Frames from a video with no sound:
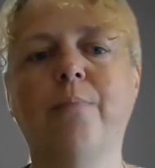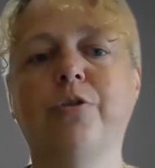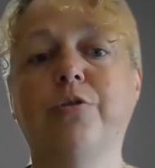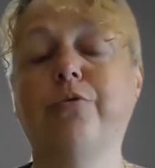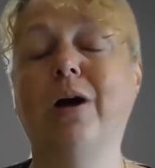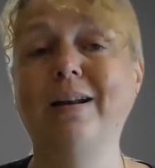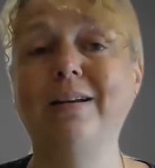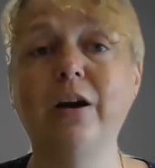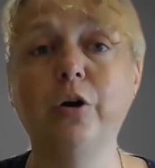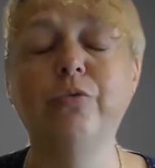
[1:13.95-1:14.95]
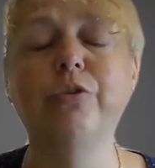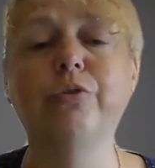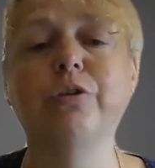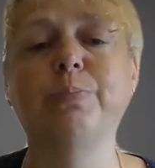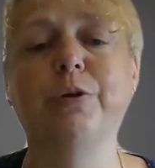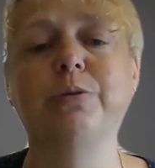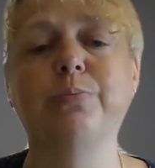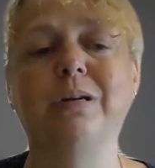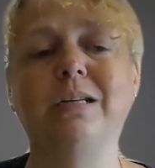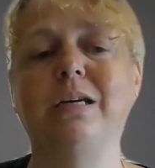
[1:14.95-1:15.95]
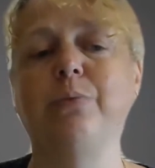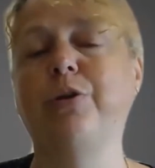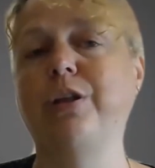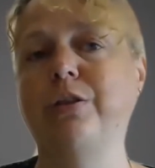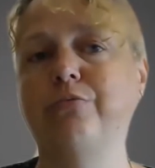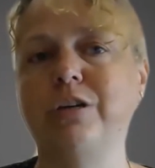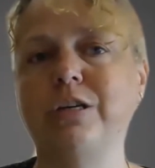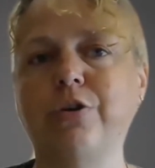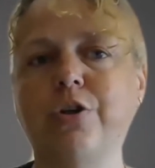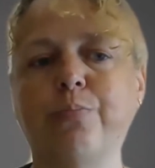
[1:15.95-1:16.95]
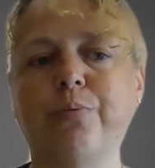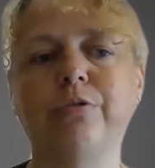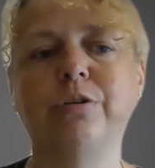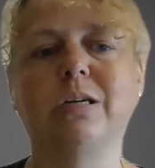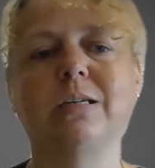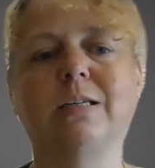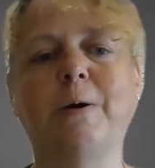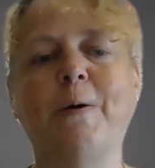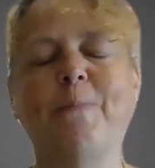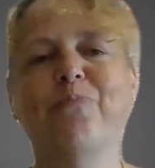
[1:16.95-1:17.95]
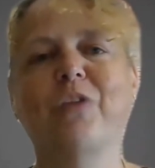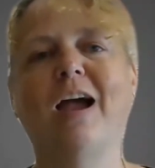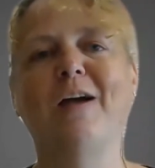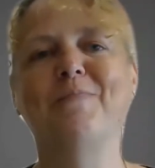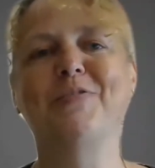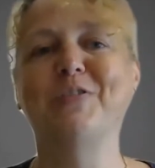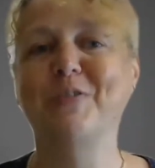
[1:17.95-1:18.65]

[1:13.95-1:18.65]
through handing over the responsibility within the research process. So